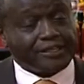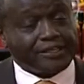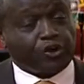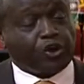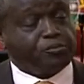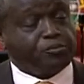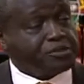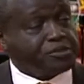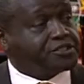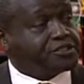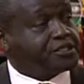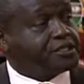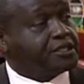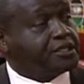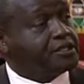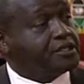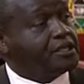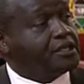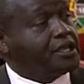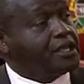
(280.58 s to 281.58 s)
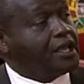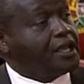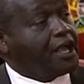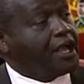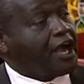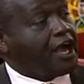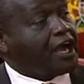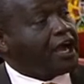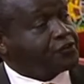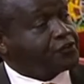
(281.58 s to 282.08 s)
in the committee
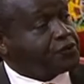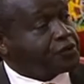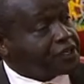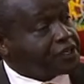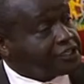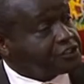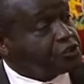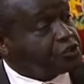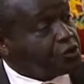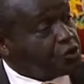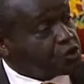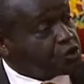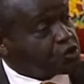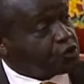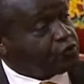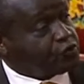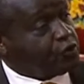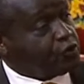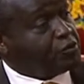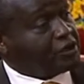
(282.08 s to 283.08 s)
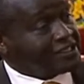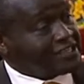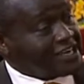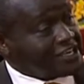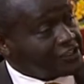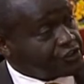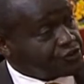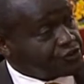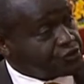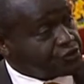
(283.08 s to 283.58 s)
are forgetting also for
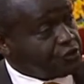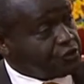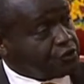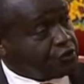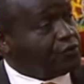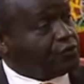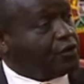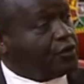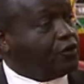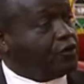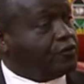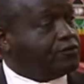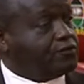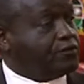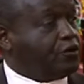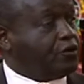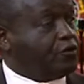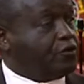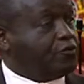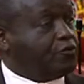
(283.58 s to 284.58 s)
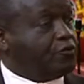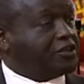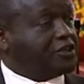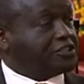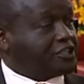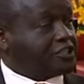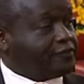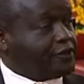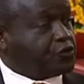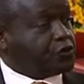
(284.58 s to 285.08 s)
modernization of, of, of
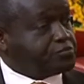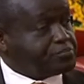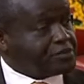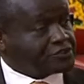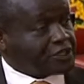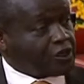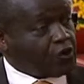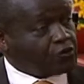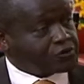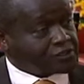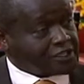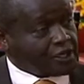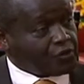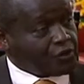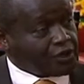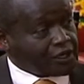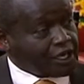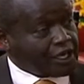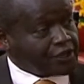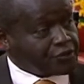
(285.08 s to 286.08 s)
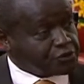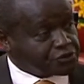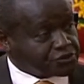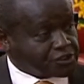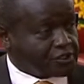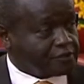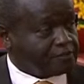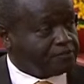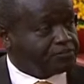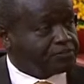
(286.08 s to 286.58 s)
whatever equipment our officers are, are
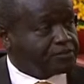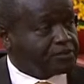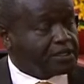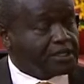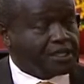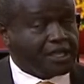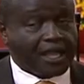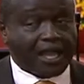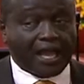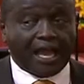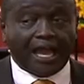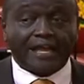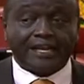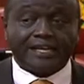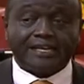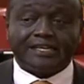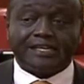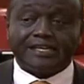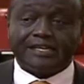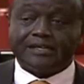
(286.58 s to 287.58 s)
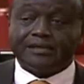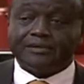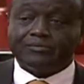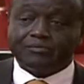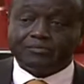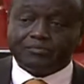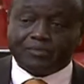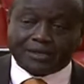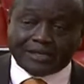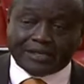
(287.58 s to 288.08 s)
using. And